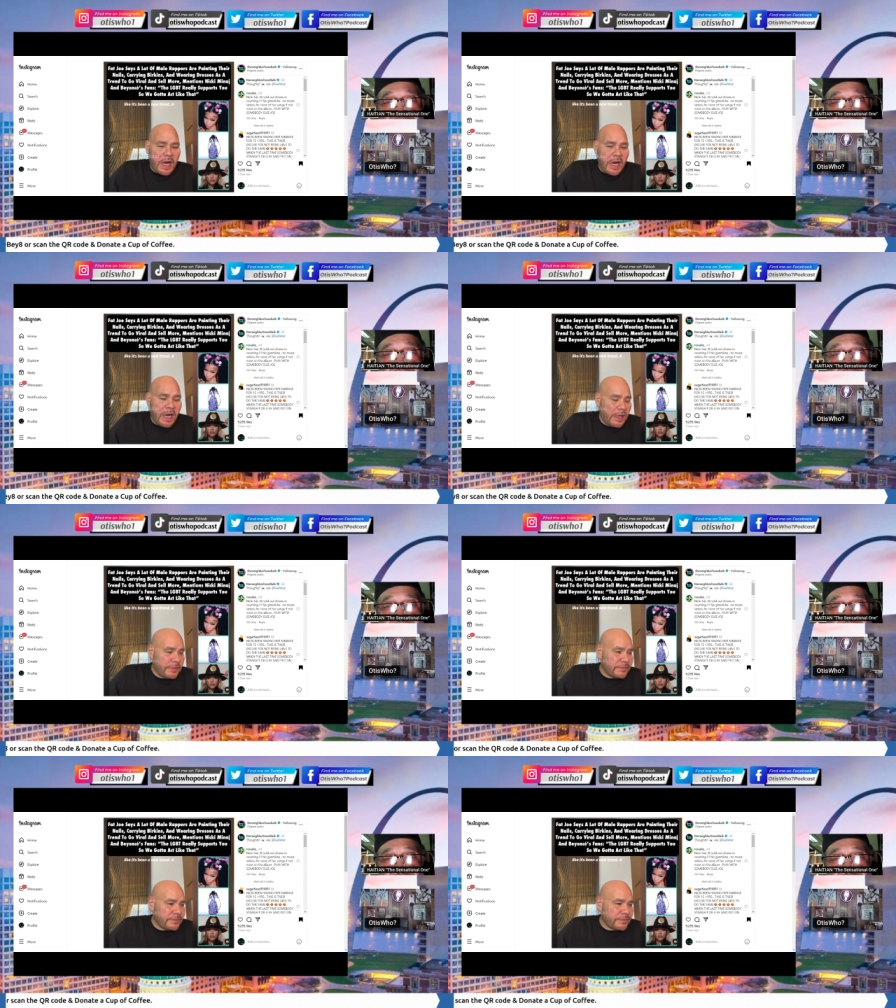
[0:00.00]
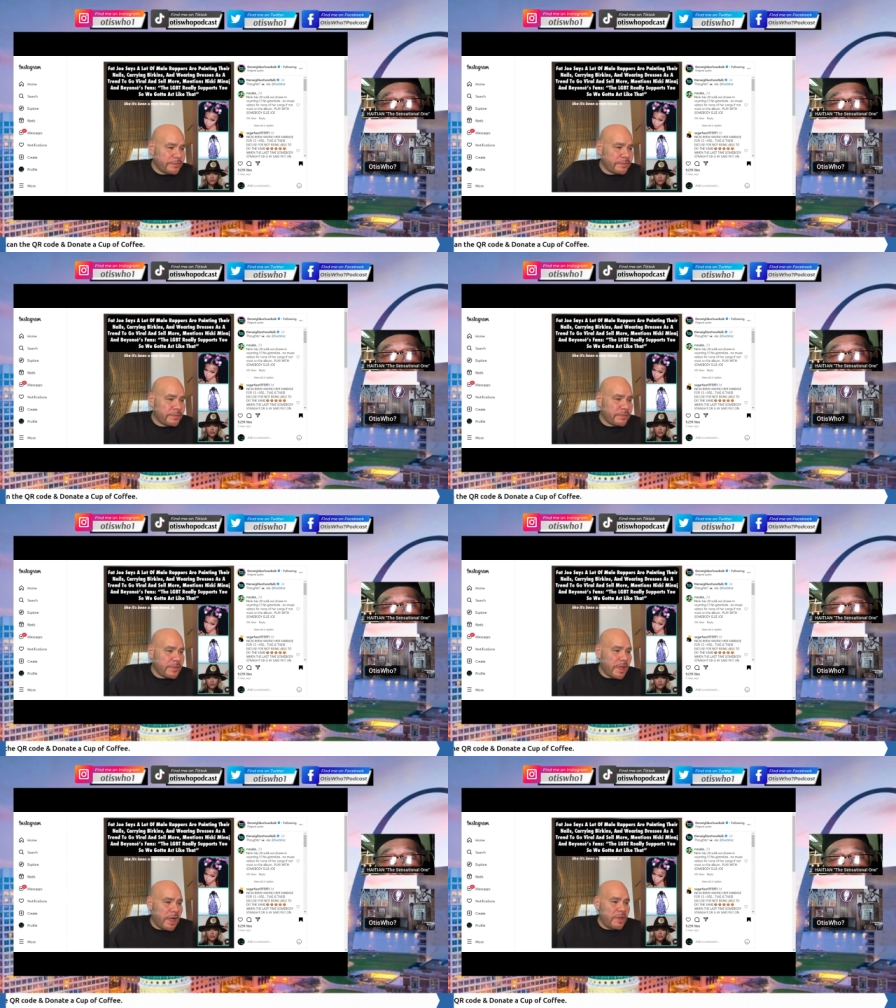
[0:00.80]
uh,
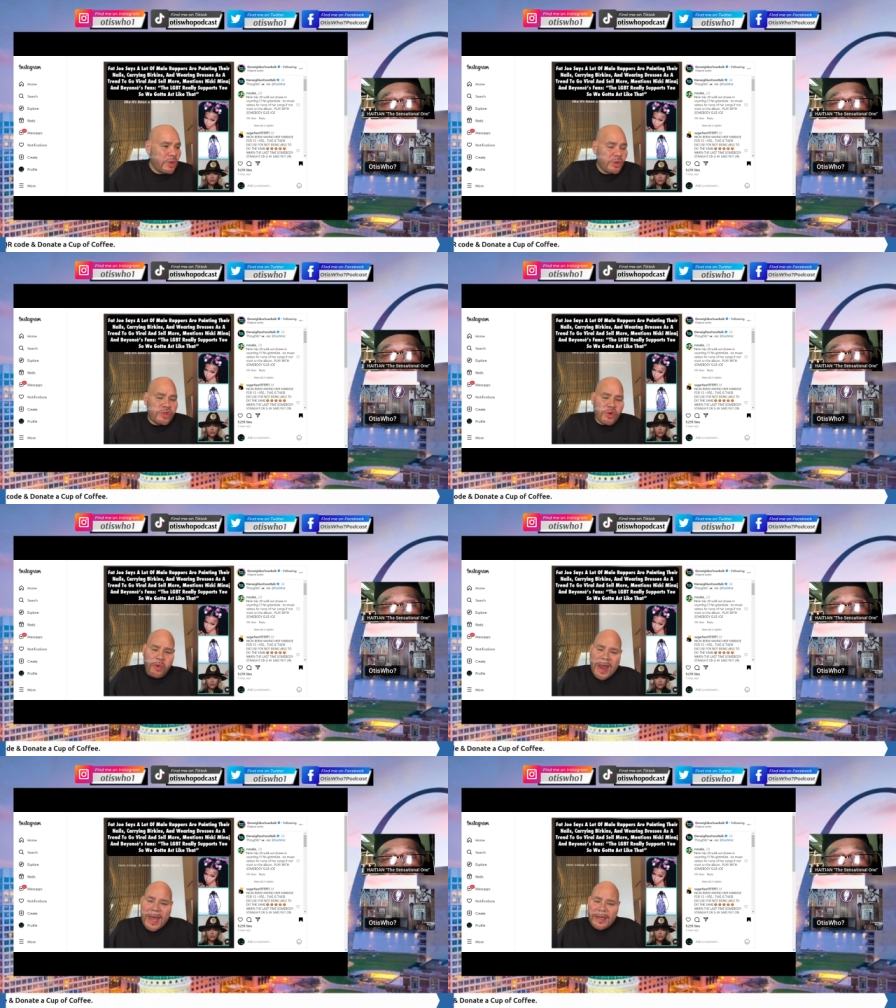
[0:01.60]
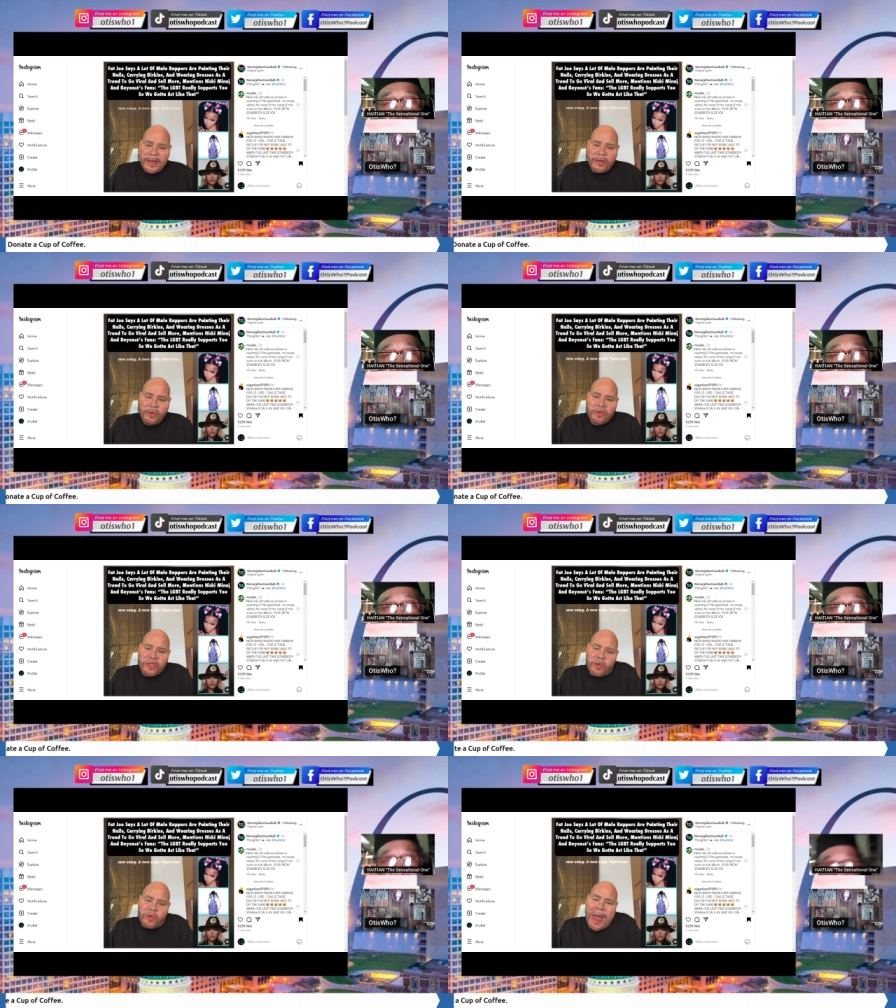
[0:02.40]
a new trend, a new
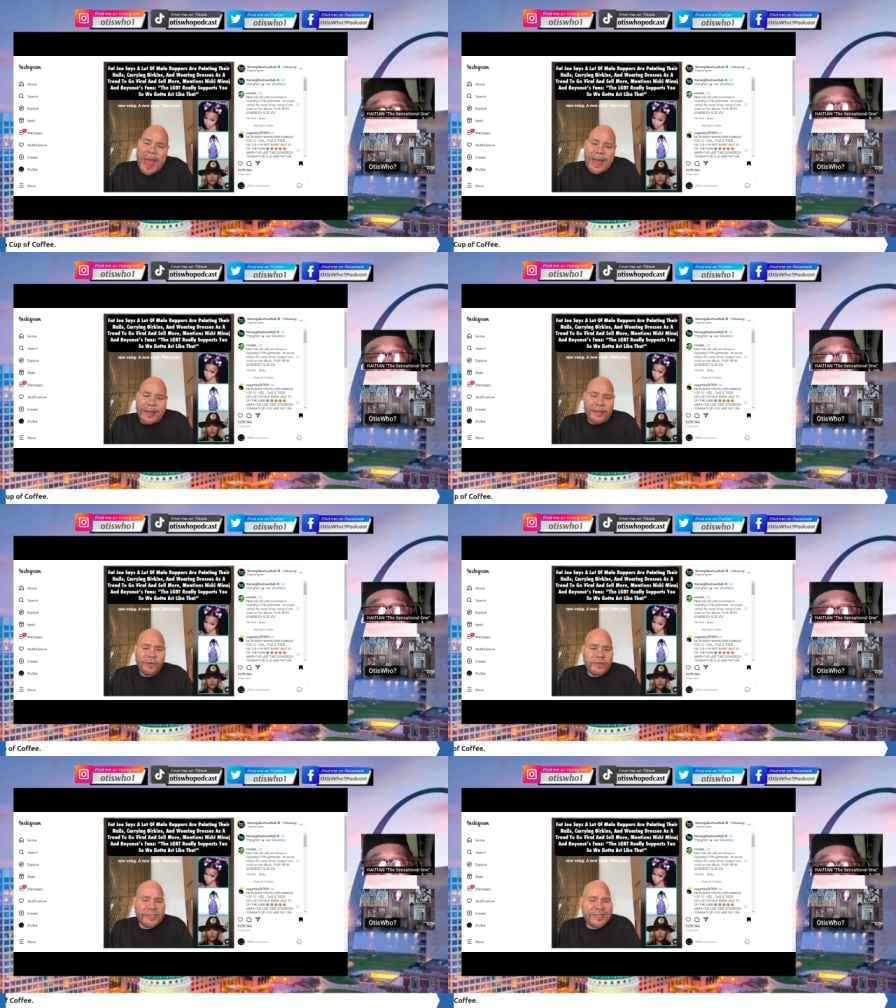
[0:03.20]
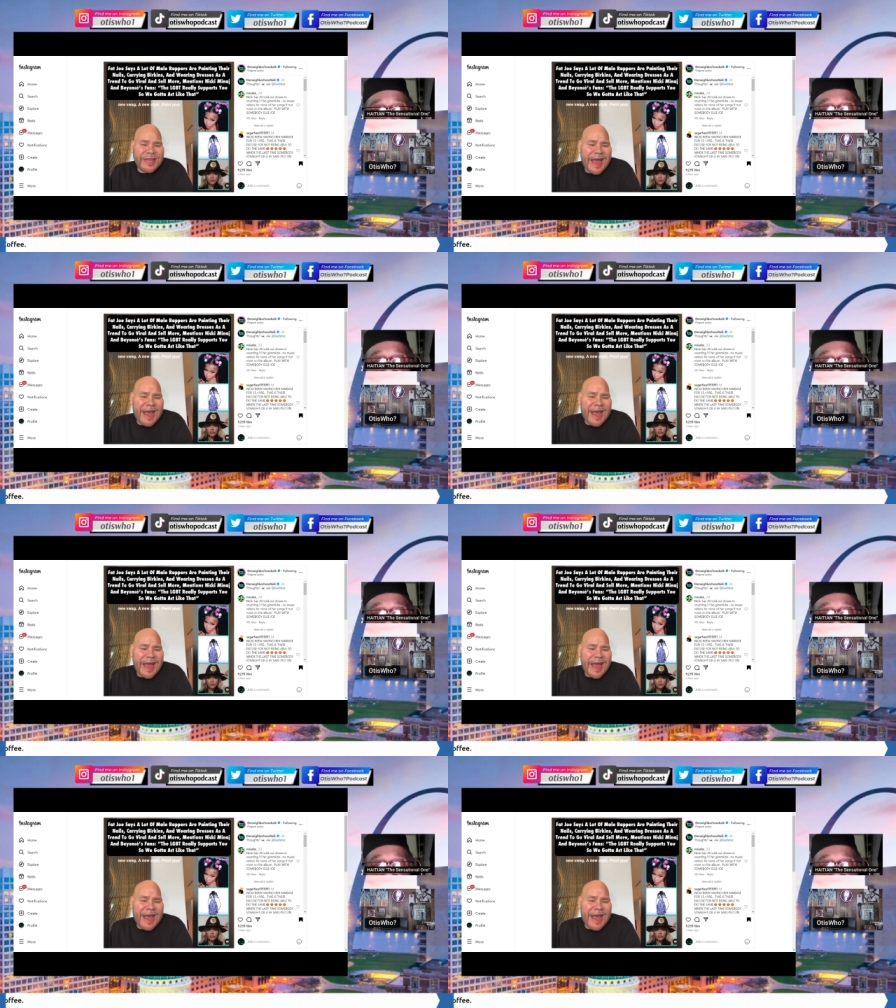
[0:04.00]
swag, a new